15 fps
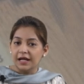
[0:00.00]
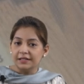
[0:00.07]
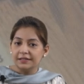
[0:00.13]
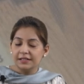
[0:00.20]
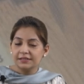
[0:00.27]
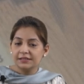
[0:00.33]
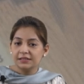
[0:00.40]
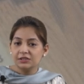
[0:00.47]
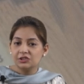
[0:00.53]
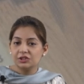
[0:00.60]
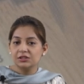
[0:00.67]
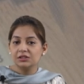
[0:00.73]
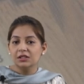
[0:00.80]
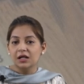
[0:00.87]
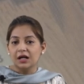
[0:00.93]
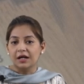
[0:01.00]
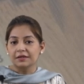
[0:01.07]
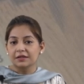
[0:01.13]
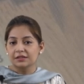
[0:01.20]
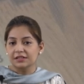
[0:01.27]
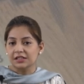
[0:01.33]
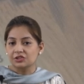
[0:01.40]
LTCG
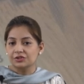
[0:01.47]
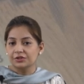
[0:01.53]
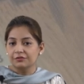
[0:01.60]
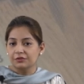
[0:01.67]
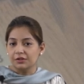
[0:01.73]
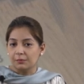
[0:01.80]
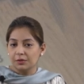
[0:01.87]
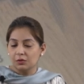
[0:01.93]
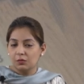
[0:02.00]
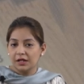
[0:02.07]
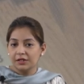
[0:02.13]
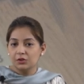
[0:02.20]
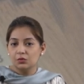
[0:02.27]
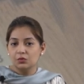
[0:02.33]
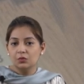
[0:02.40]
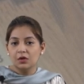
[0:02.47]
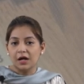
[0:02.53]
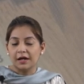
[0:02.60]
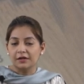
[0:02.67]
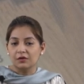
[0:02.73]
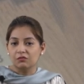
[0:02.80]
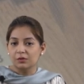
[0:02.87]
under section 112
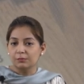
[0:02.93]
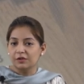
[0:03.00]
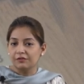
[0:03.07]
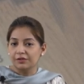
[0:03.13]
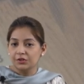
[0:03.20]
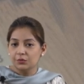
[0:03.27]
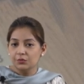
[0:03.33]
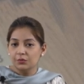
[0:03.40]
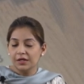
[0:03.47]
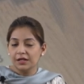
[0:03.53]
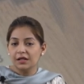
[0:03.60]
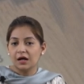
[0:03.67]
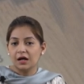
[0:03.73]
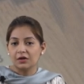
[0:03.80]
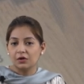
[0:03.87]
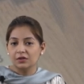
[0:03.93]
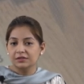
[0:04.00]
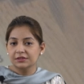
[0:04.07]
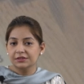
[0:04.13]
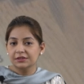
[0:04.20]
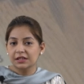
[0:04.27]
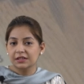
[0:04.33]
and 112A are
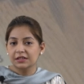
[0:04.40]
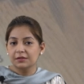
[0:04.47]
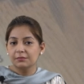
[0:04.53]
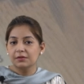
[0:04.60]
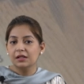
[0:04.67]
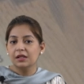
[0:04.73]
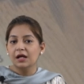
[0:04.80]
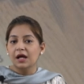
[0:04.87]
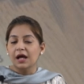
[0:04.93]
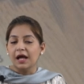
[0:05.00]
also deductible